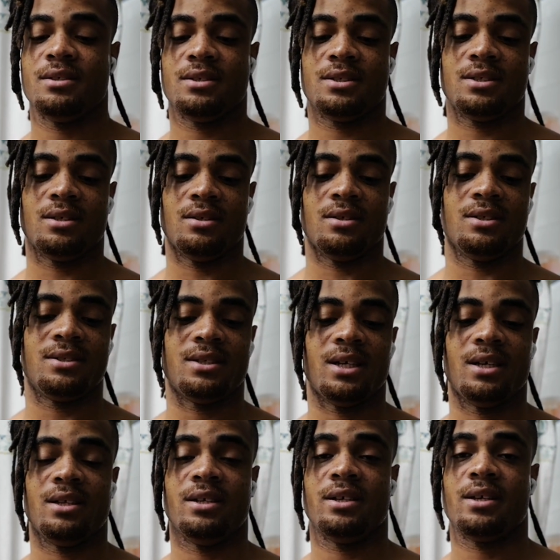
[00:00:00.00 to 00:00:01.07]

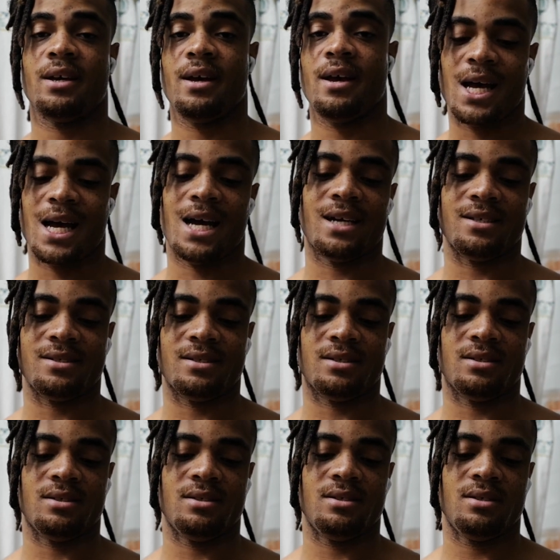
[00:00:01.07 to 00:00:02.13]
salicylic
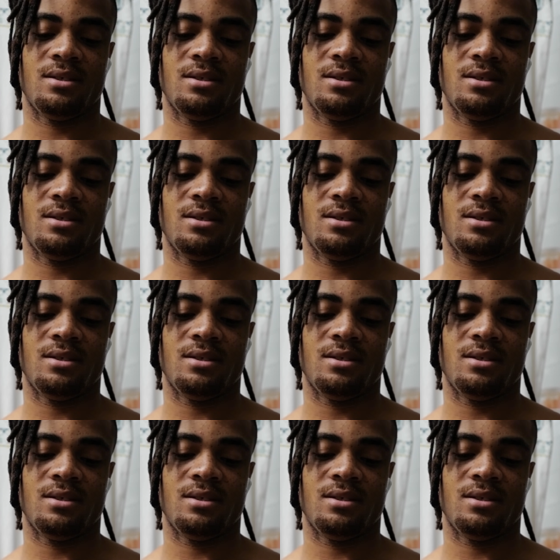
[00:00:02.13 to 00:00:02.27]
acid.